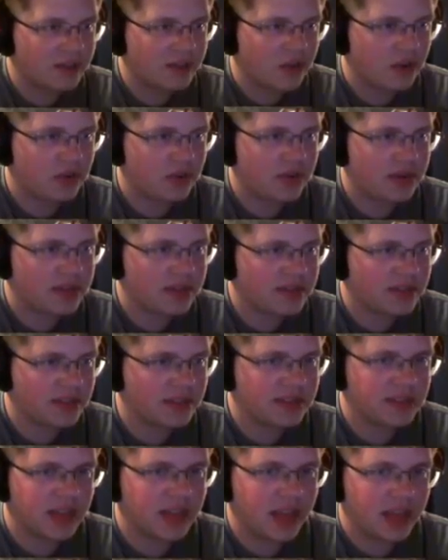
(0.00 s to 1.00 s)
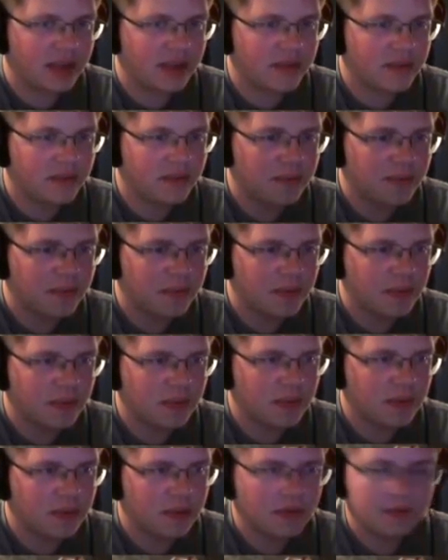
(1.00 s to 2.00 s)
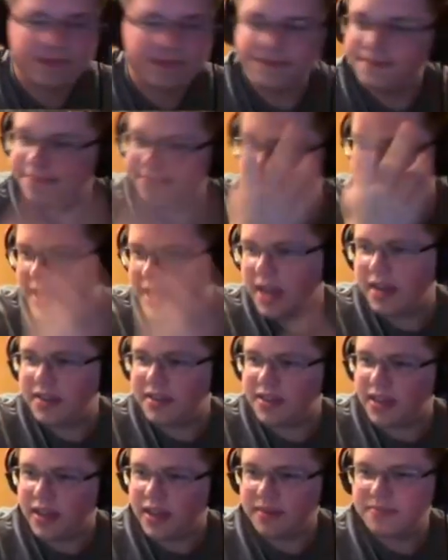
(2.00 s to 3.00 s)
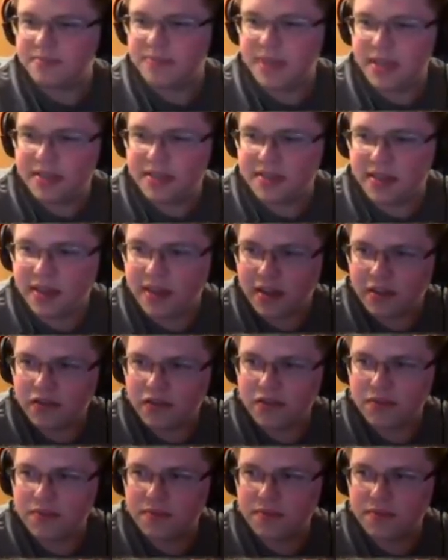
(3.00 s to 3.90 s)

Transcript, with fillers: or 3 to 6k. And he's dead. Easy enough.